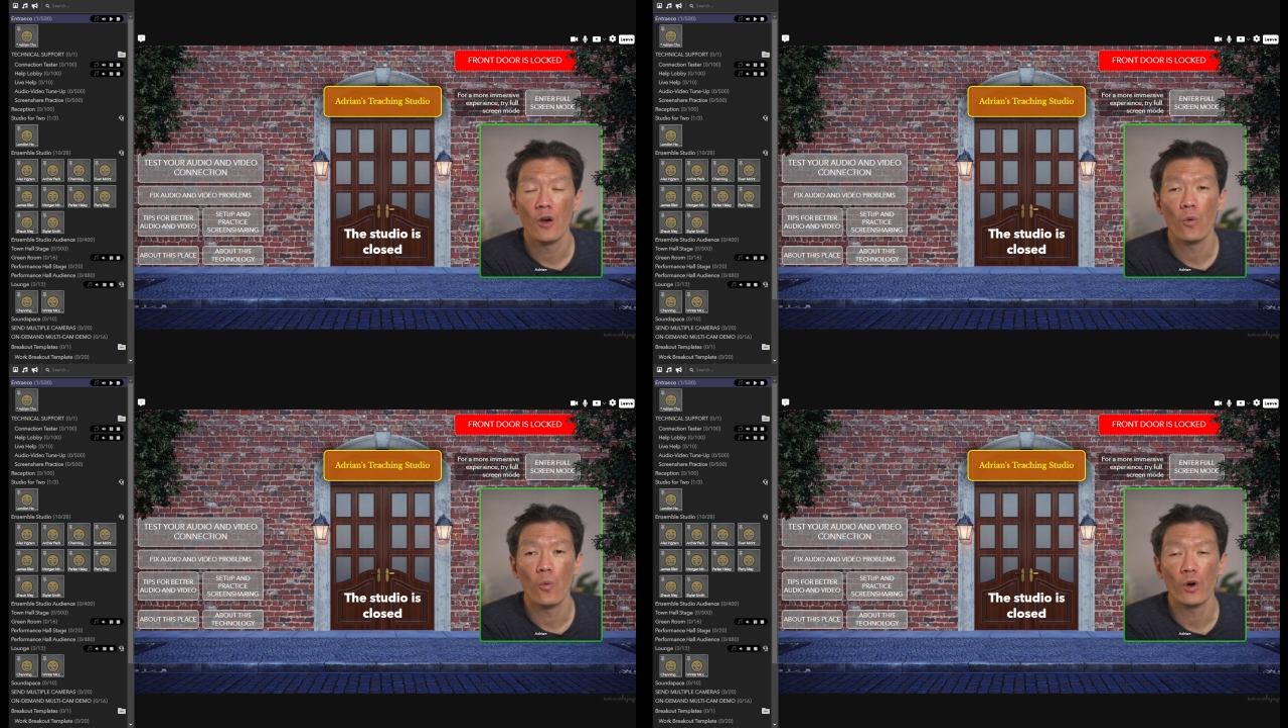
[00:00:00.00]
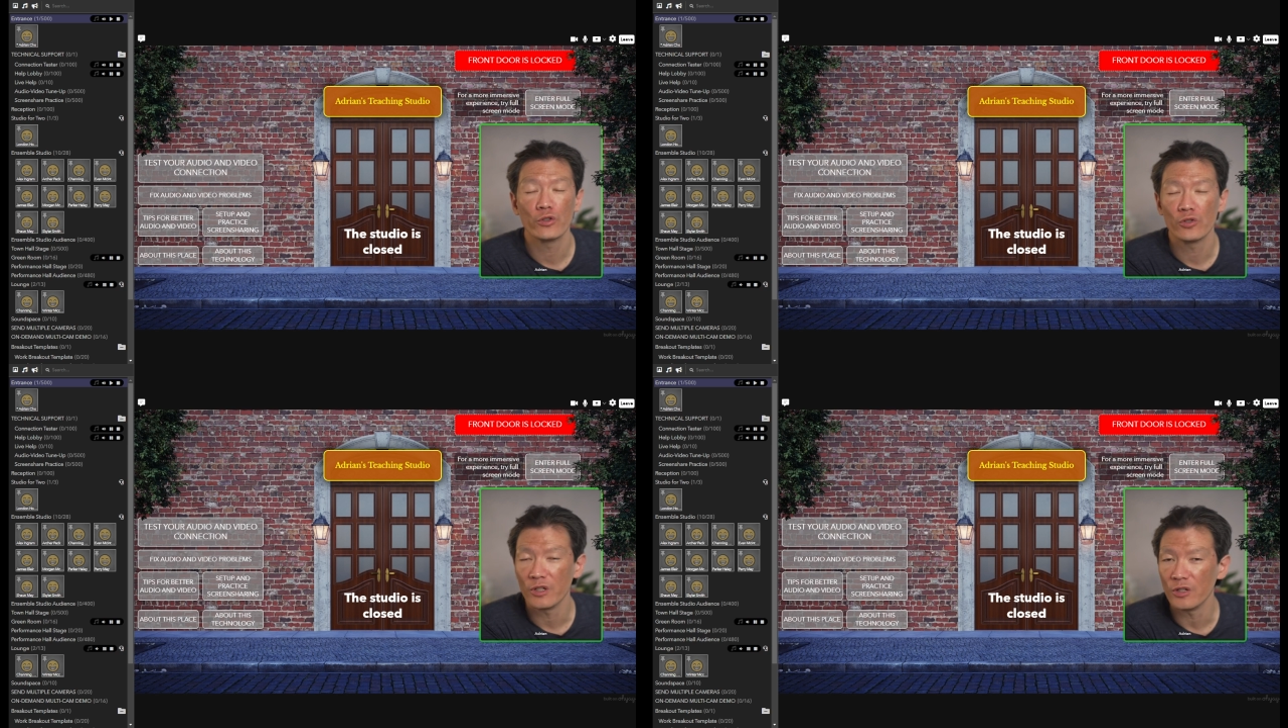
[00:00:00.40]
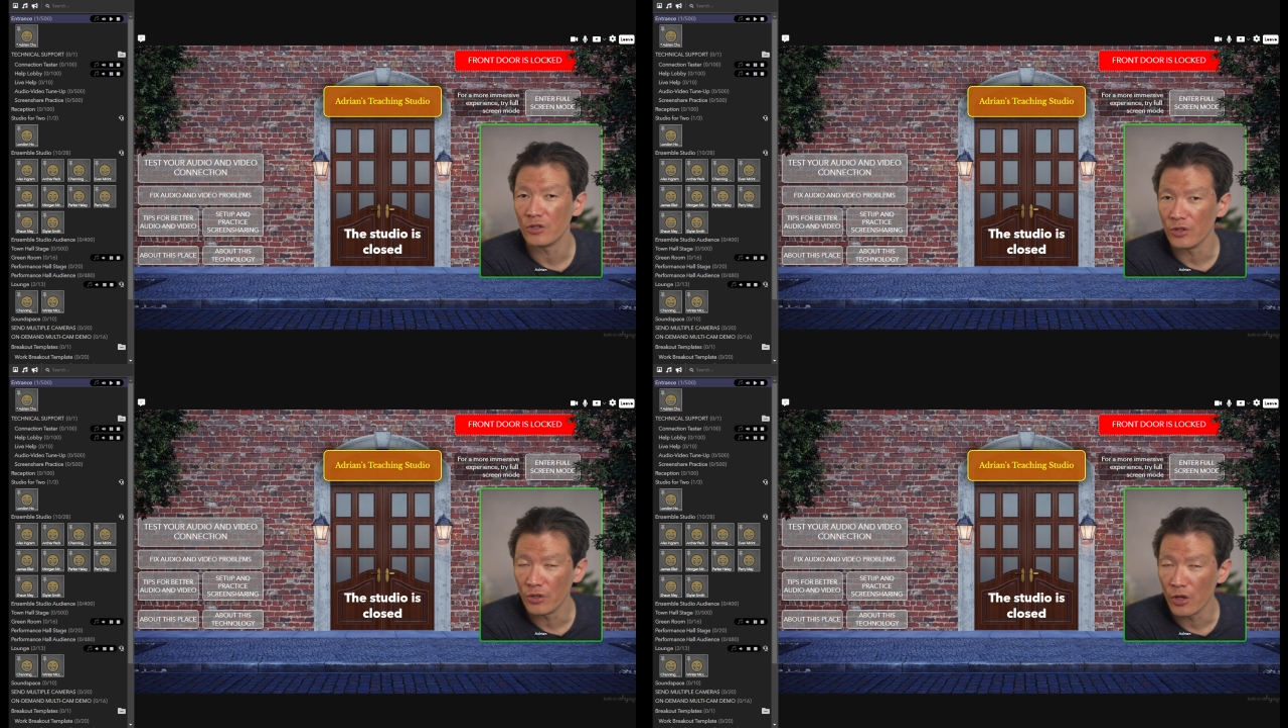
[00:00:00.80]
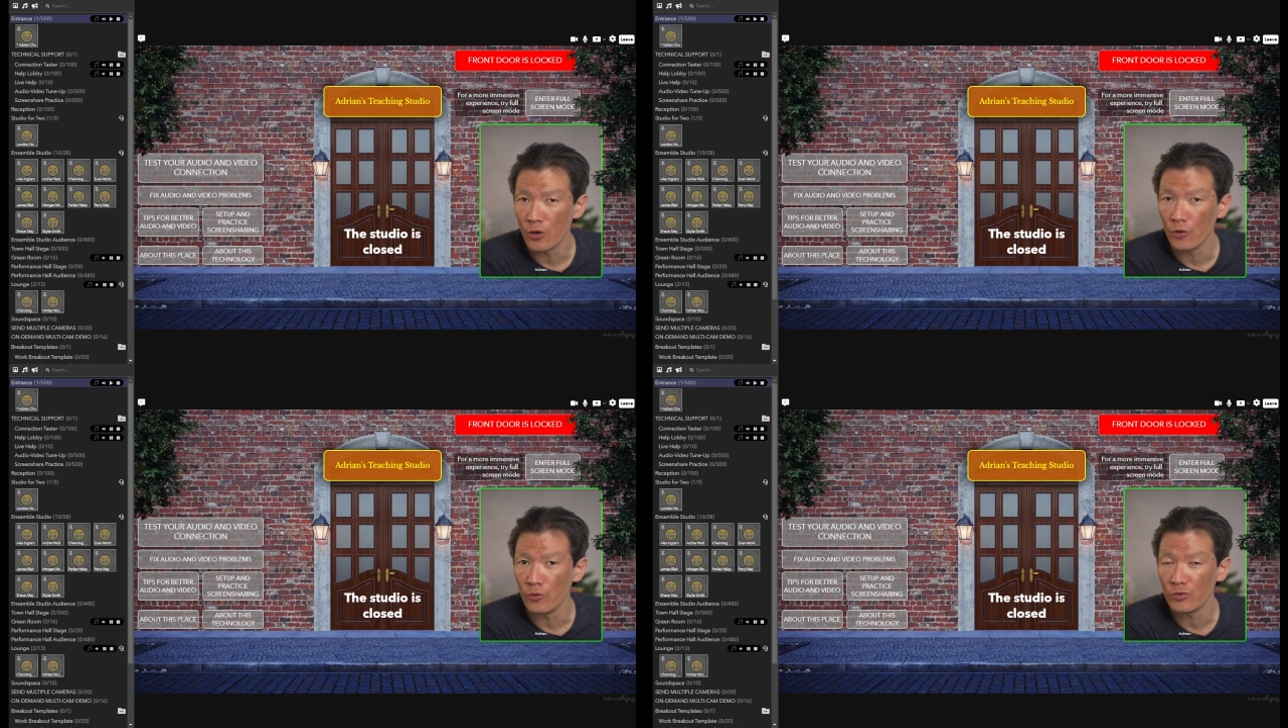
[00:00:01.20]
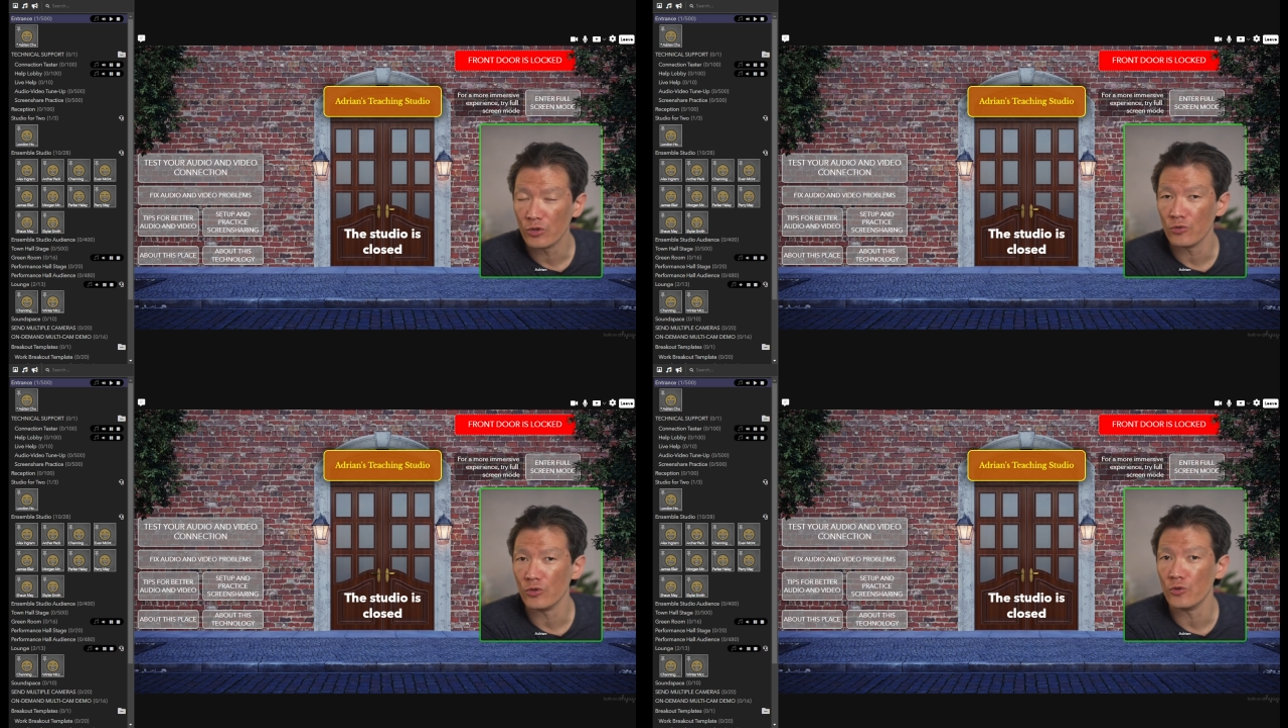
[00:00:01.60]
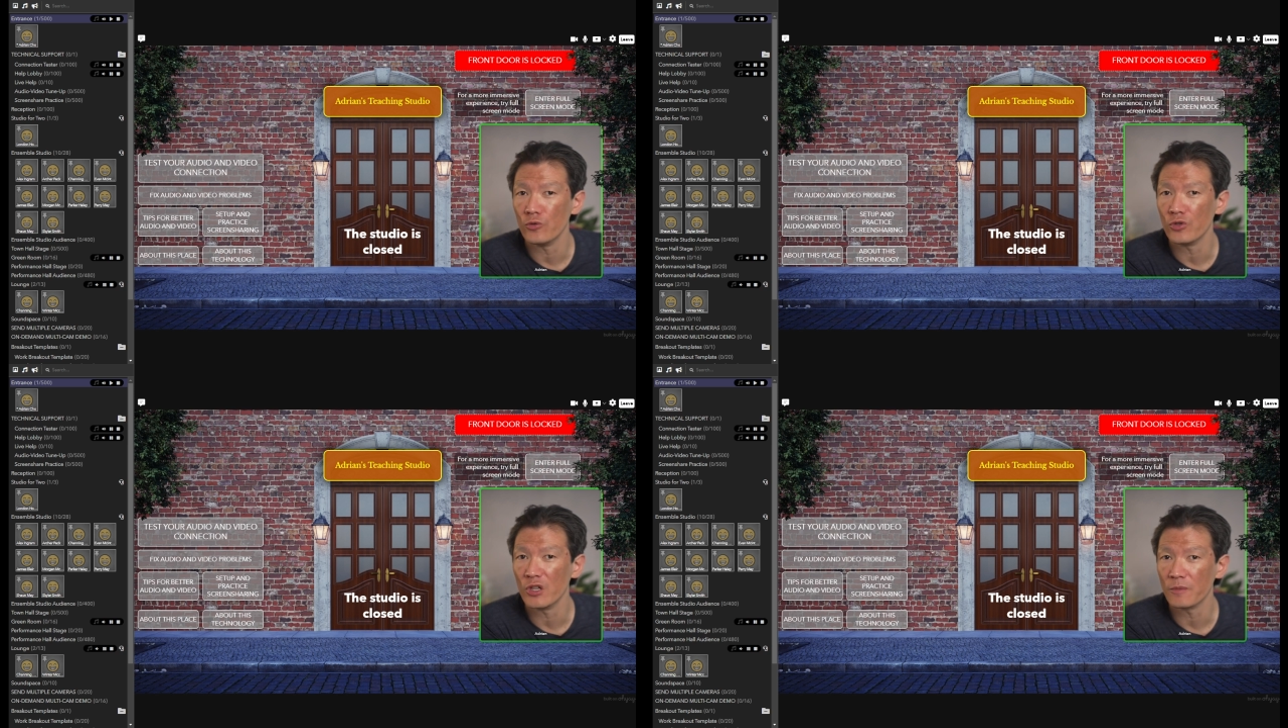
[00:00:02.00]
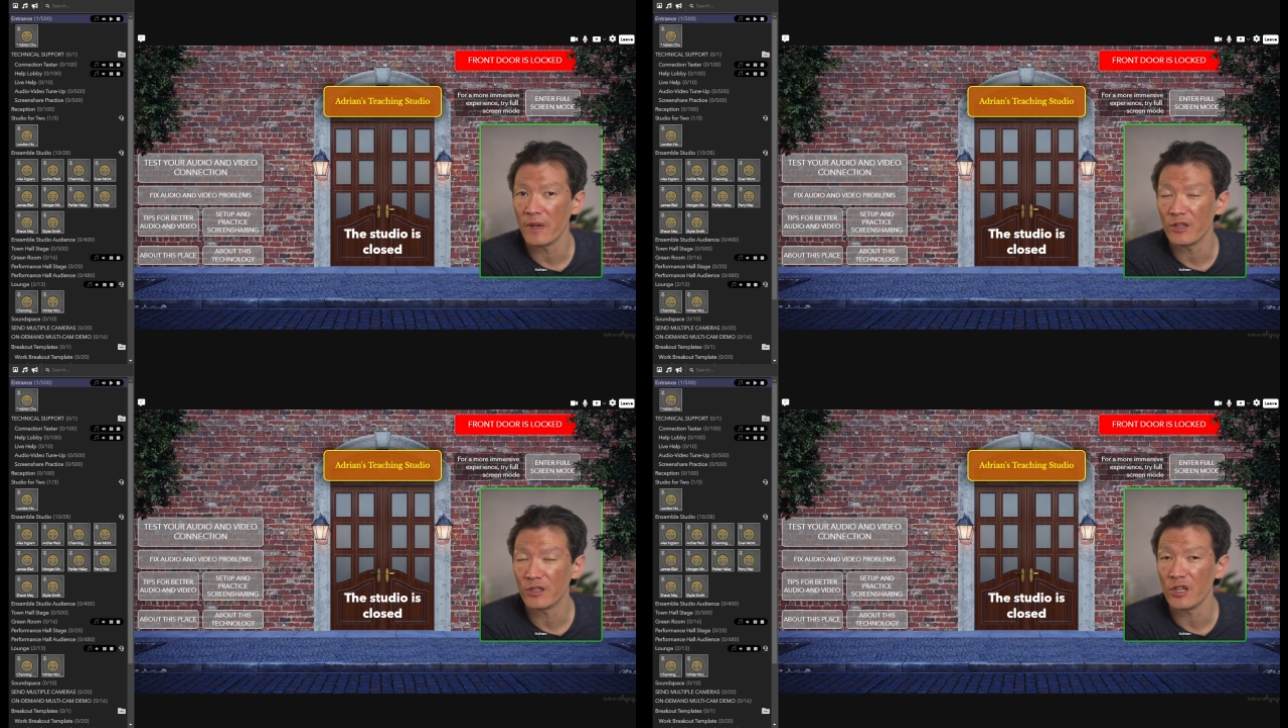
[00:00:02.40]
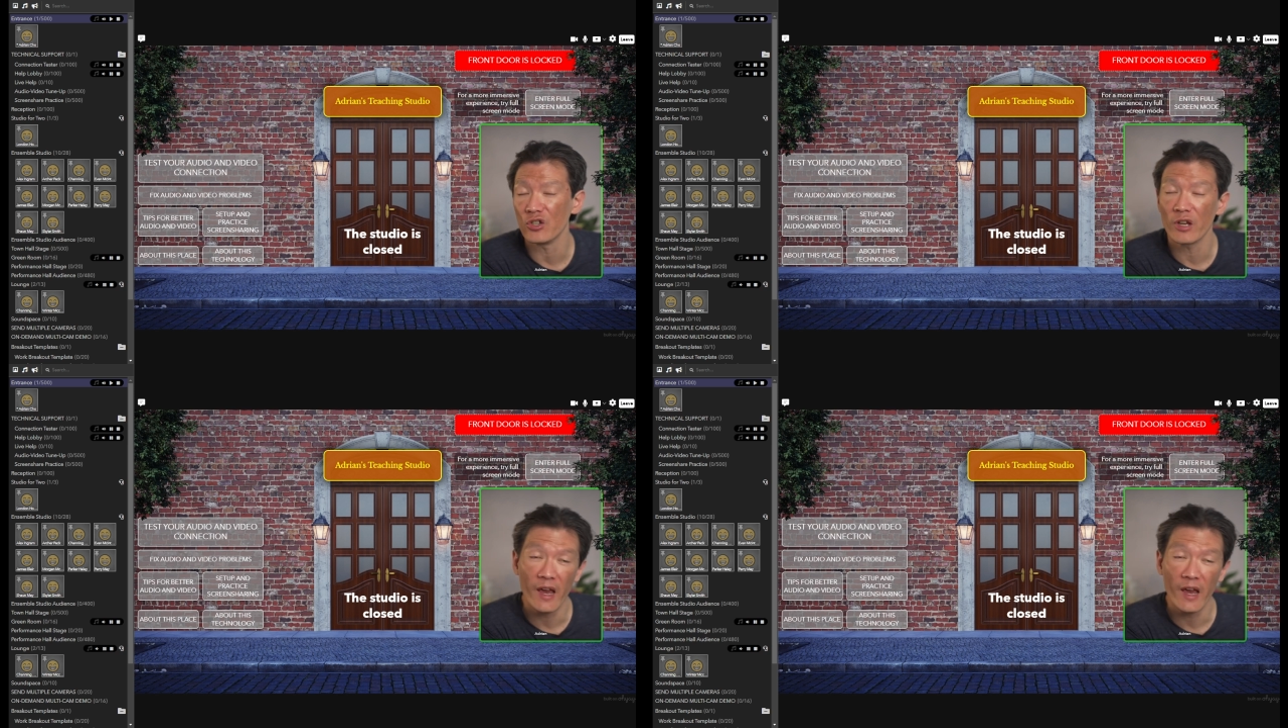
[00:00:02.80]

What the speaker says: what you need to know to use SyncSpace Teach